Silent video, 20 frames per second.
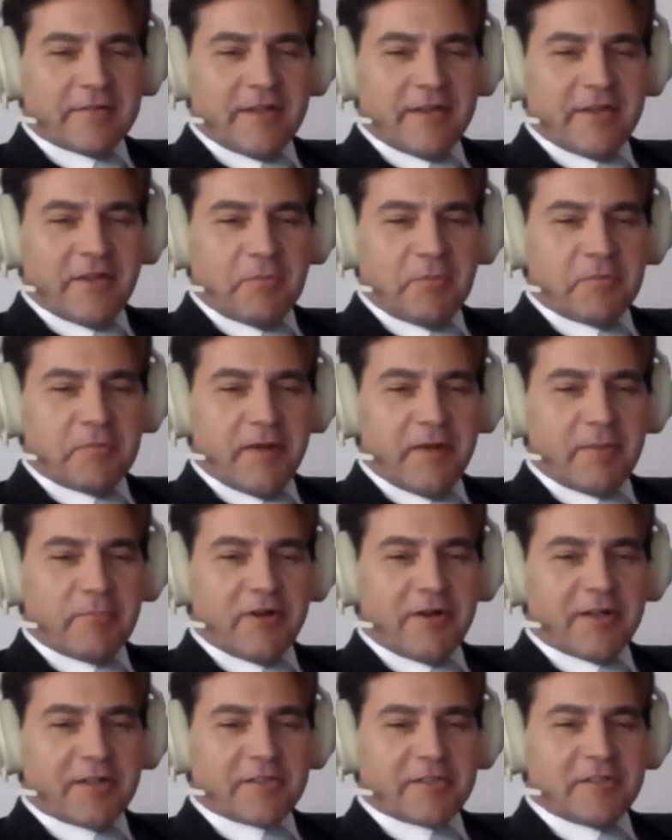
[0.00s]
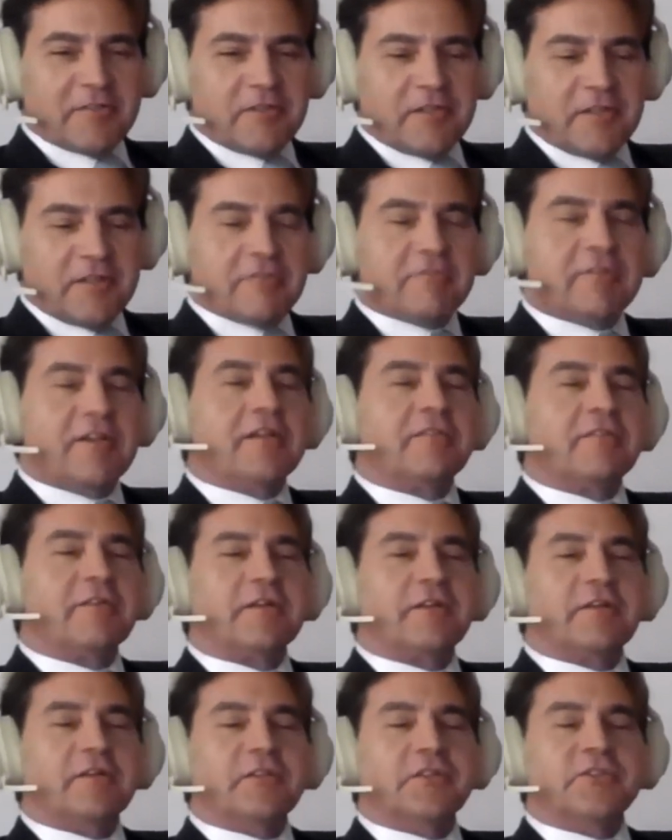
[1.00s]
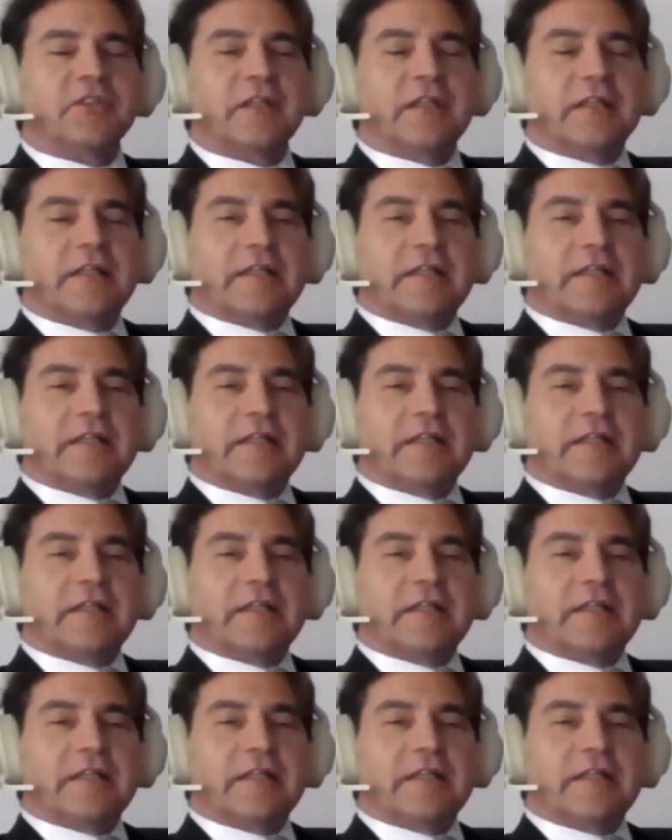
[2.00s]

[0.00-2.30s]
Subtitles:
It helped my productivity, if anything else.